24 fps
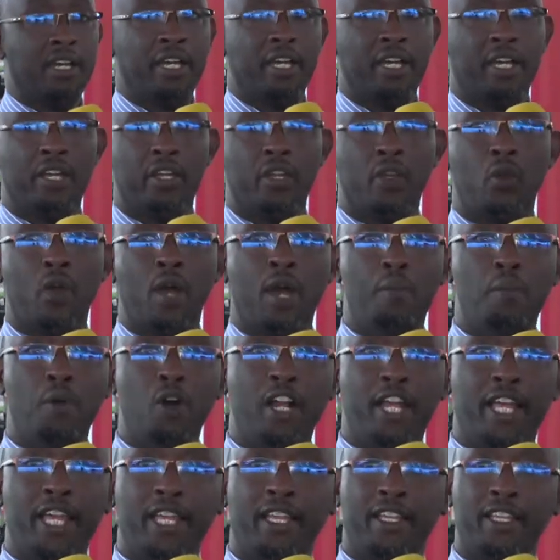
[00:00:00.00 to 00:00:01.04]
You are more
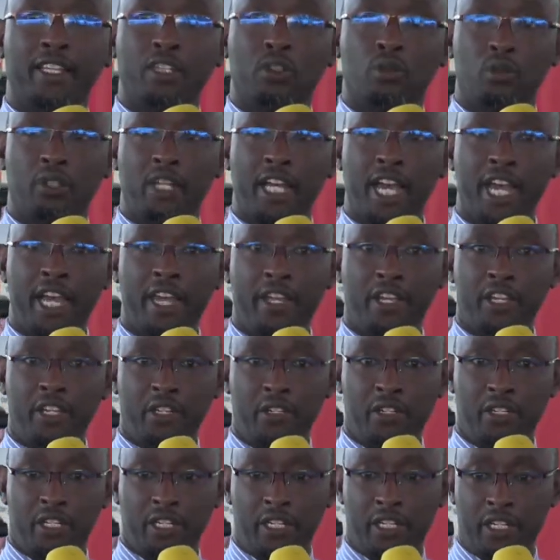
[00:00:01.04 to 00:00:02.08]
likely to die
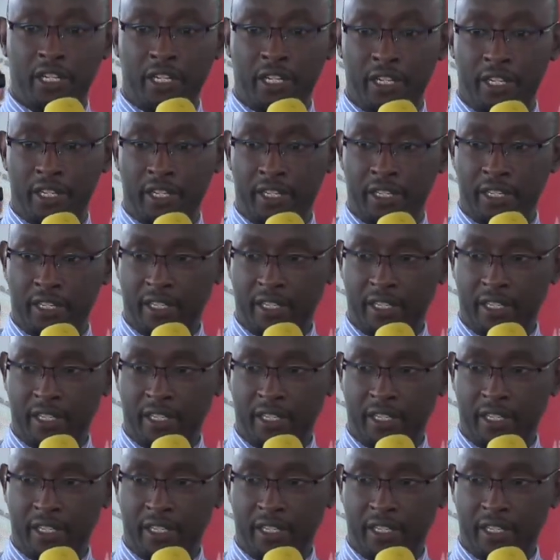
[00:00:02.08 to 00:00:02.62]
on a